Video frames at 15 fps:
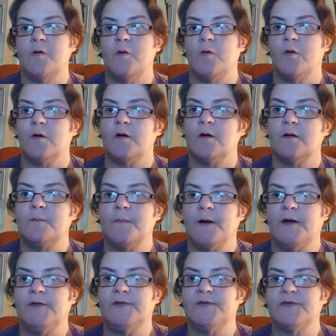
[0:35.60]
or
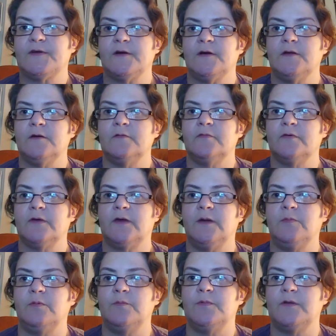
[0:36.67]
I just kind of
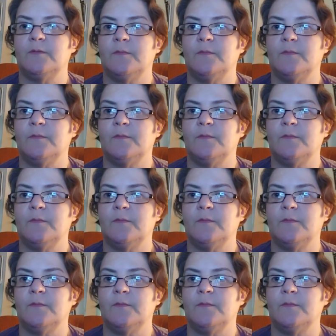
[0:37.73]
keep them to